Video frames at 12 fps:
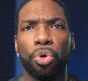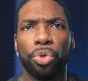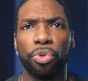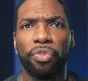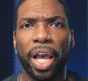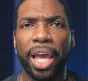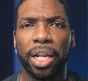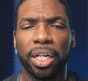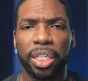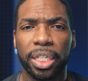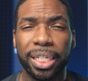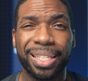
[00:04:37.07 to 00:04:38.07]
you've had a
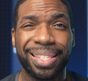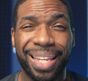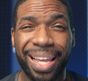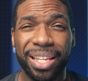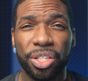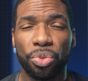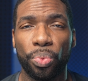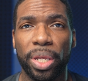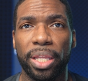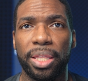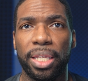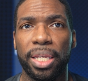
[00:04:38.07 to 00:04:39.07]
good test
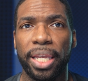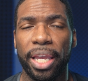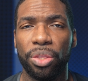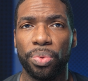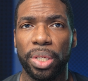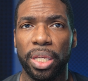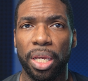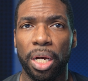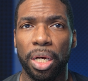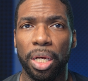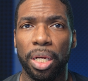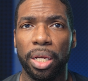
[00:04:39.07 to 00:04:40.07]
with the
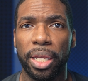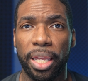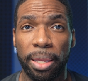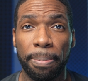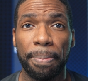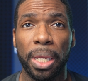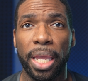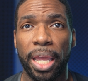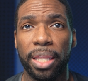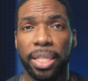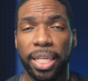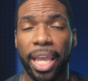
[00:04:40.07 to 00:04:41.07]
K3M
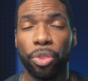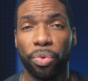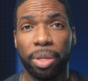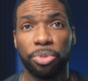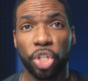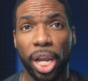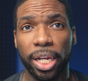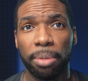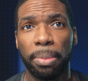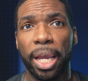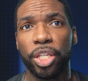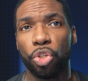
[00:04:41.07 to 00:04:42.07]
and the K3M
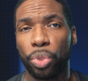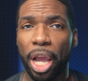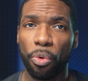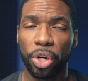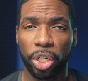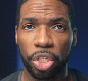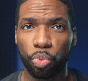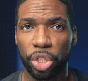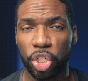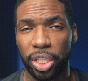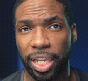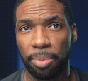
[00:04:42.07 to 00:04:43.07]
shotgun mic. So now we're going to
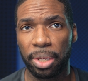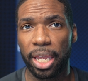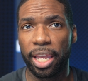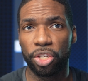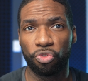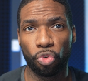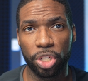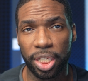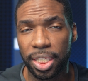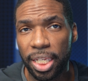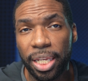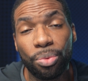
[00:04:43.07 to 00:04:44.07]
switch to the
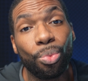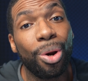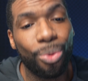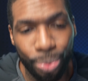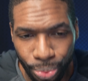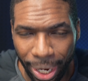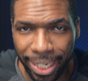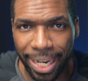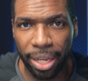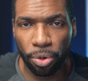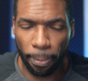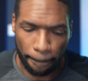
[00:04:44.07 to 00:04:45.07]
MKH416 right
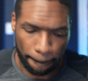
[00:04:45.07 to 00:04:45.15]
now.